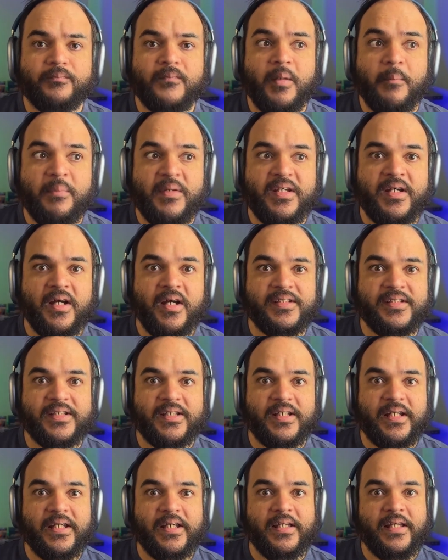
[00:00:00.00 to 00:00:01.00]
because
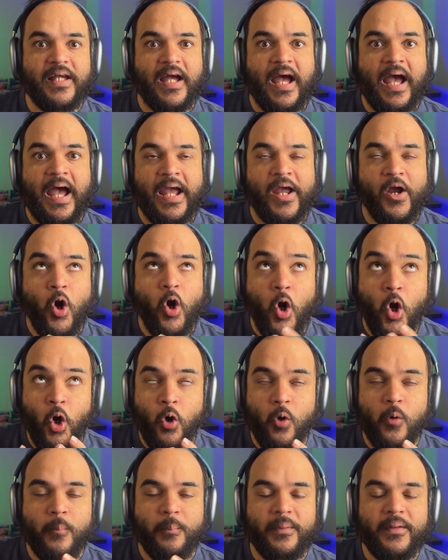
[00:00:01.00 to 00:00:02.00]
I
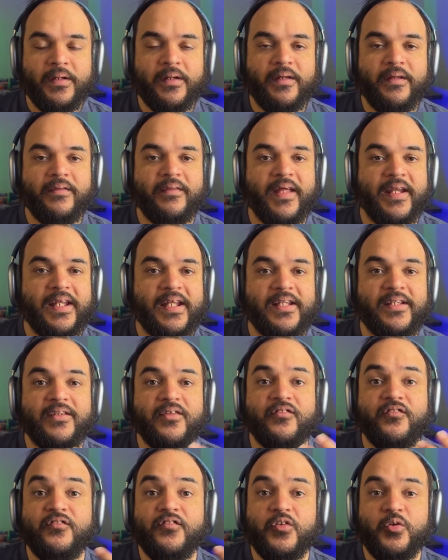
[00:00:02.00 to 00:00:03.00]
hope that in the
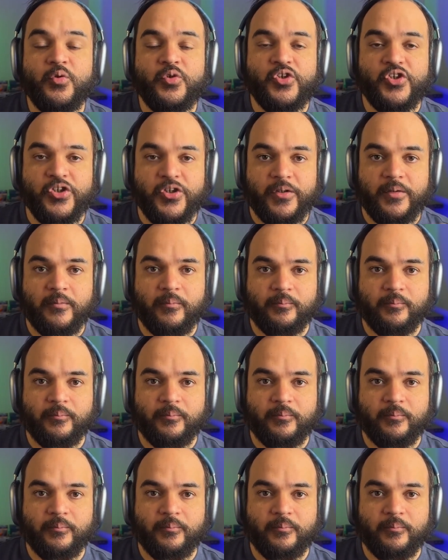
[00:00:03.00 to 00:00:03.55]
future